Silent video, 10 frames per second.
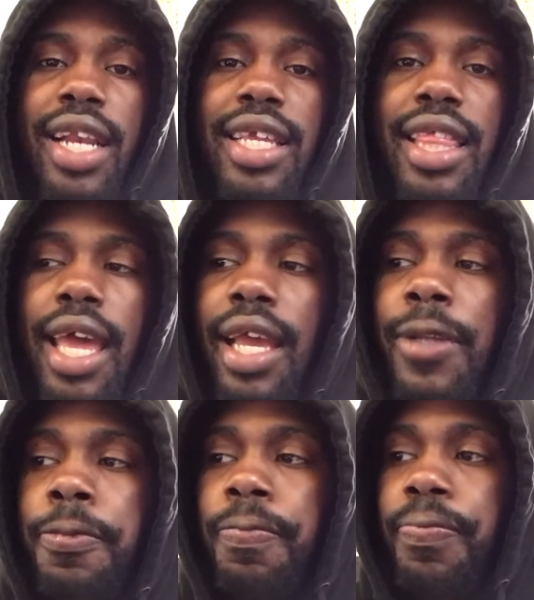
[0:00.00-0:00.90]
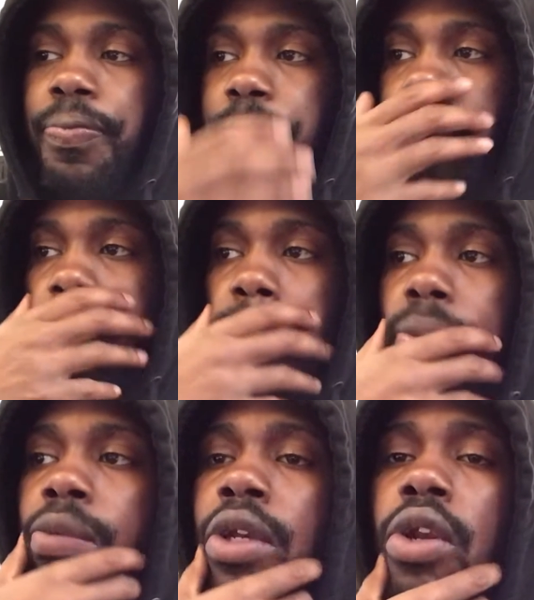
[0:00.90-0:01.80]
anything,
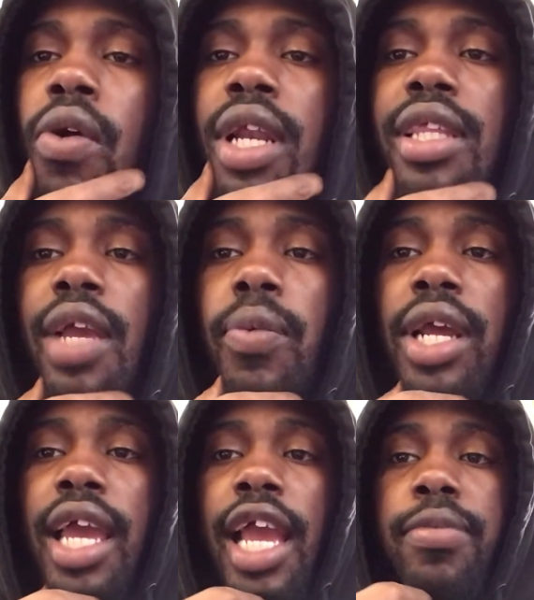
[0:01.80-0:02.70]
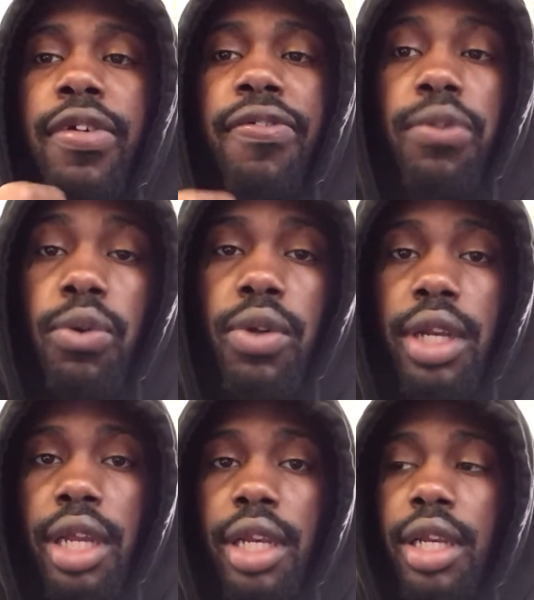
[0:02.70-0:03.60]
anything when it came to
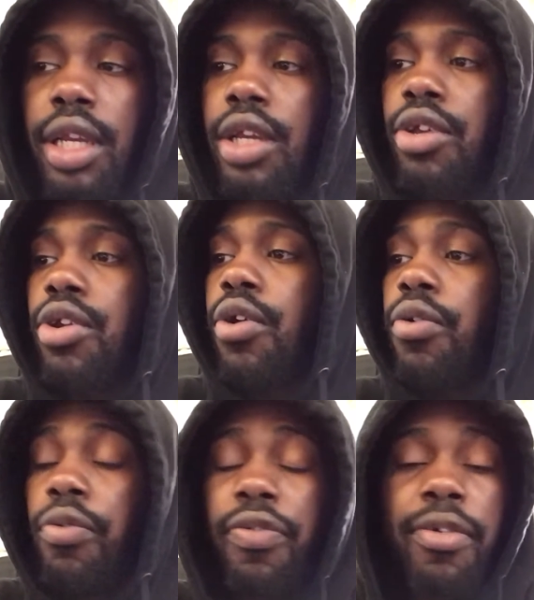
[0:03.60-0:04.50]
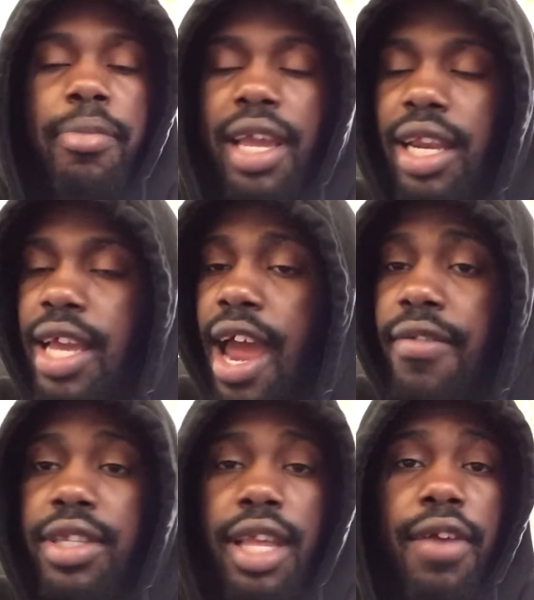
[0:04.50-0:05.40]
food, and from any and
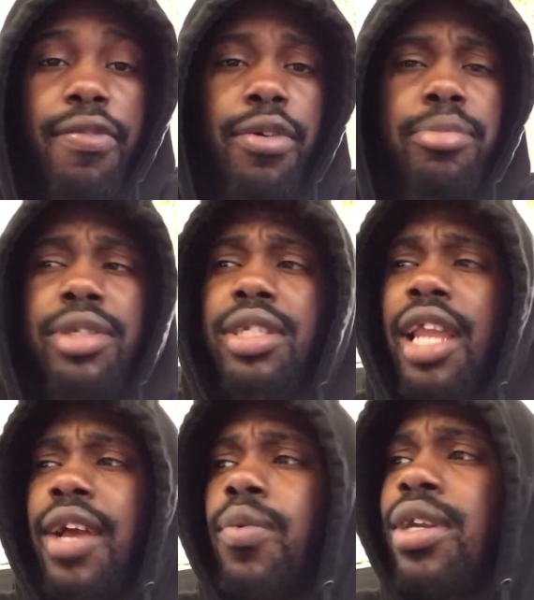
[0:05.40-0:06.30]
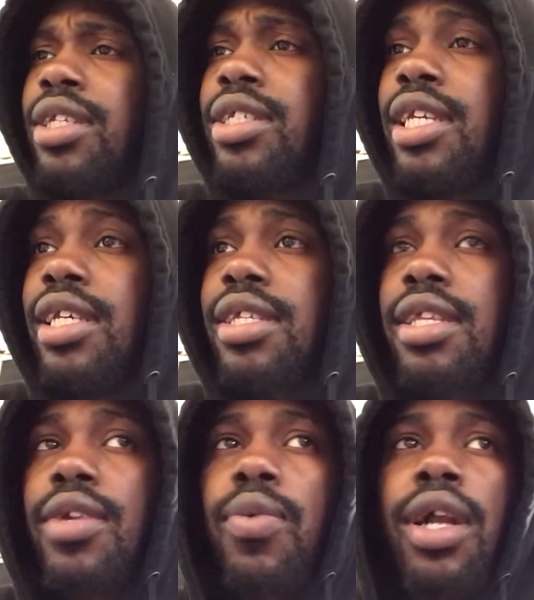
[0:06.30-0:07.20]
everything, from just like what is
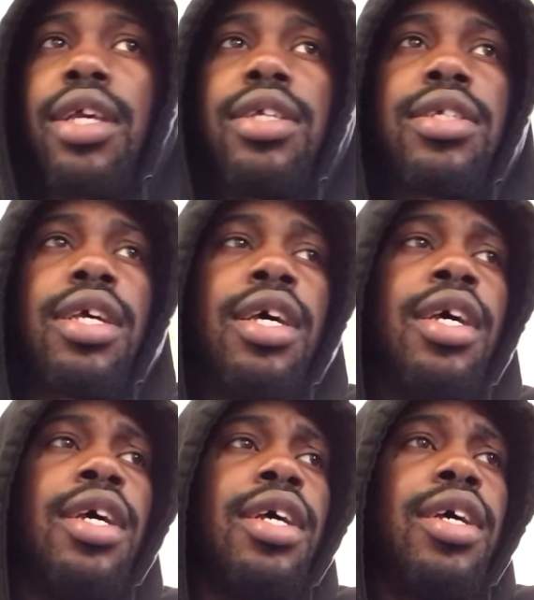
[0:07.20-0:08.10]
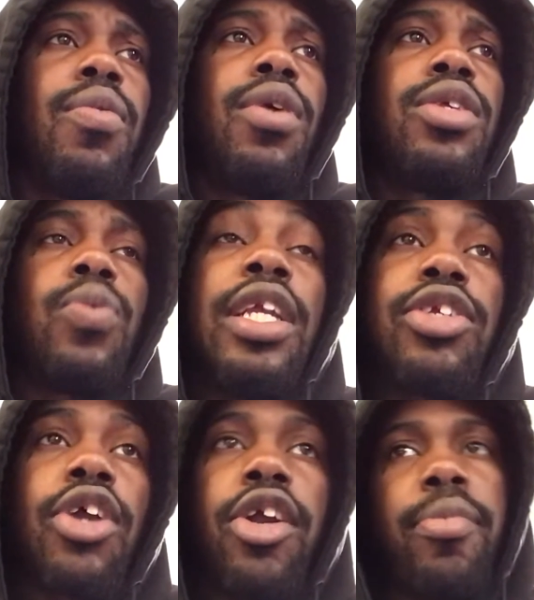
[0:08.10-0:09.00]
yeast and what is
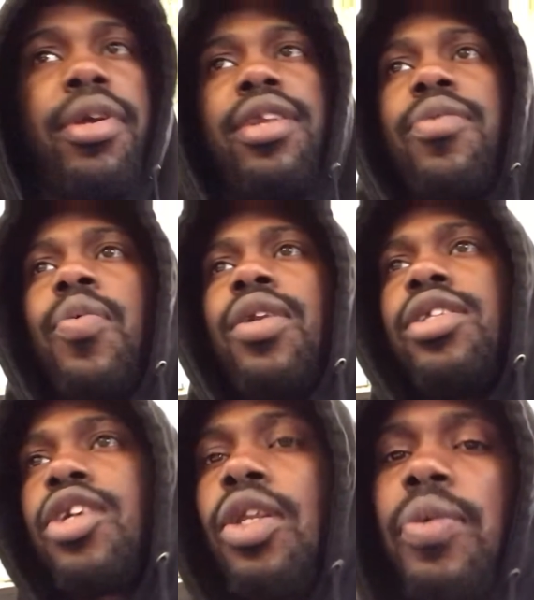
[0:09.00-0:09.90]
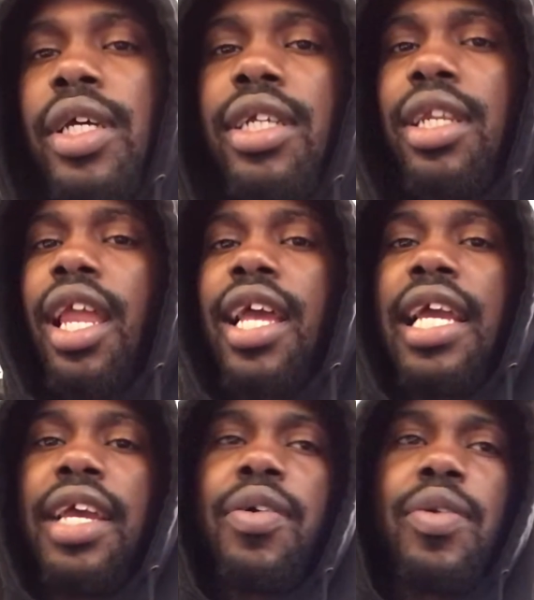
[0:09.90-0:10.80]
wheat germ and what is gluten, like